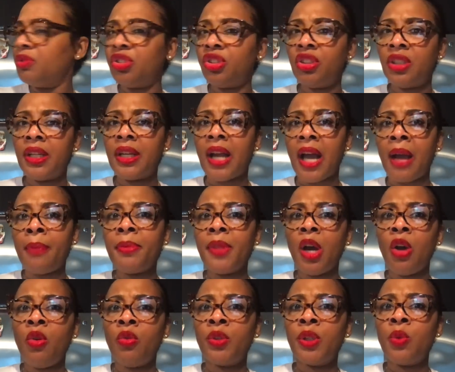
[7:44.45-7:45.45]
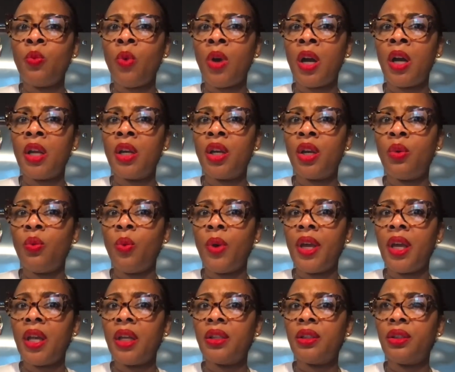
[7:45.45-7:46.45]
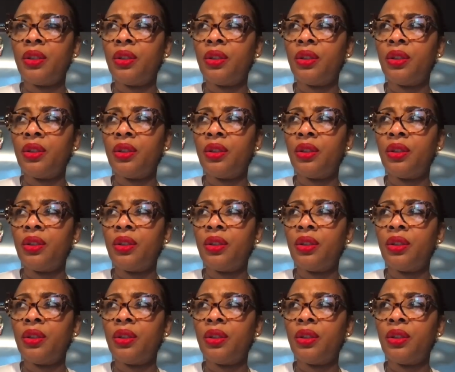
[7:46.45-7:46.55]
Shit, I'm the only one with